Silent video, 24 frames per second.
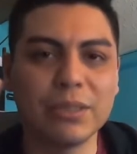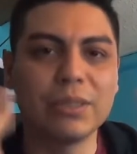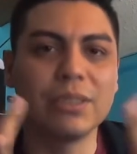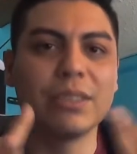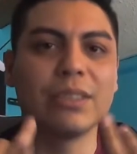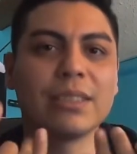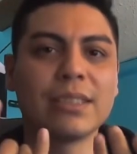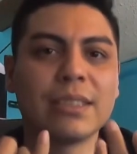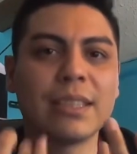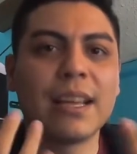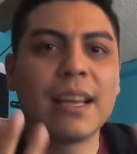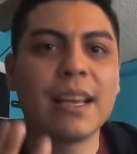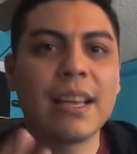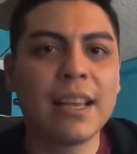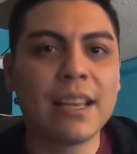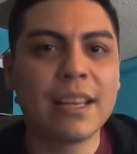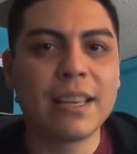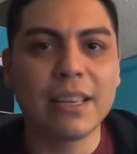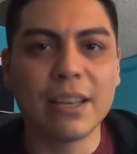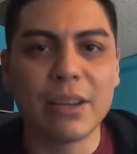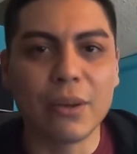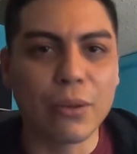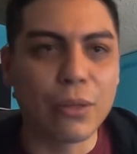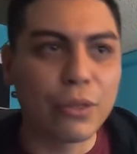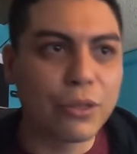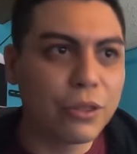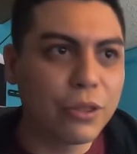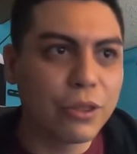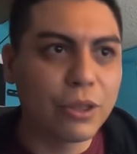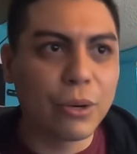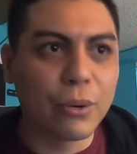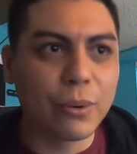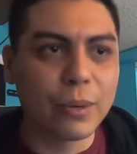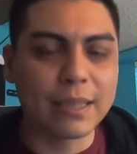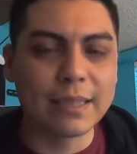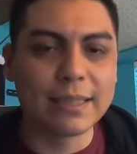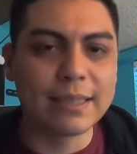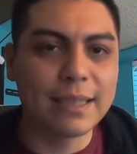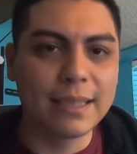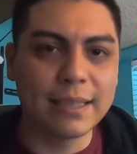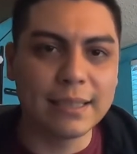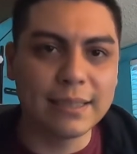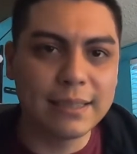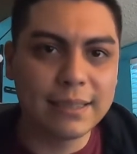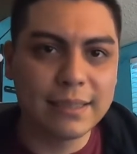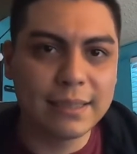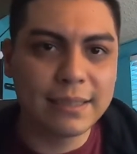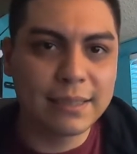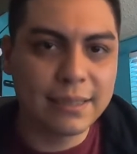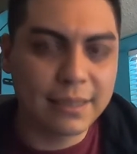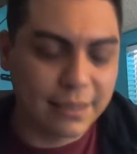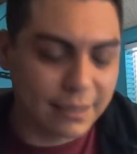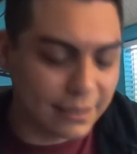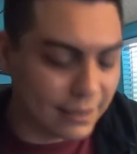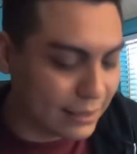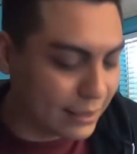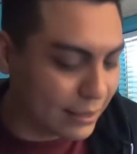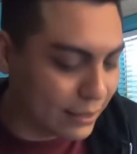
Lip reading: to just, you know, throwing tuts and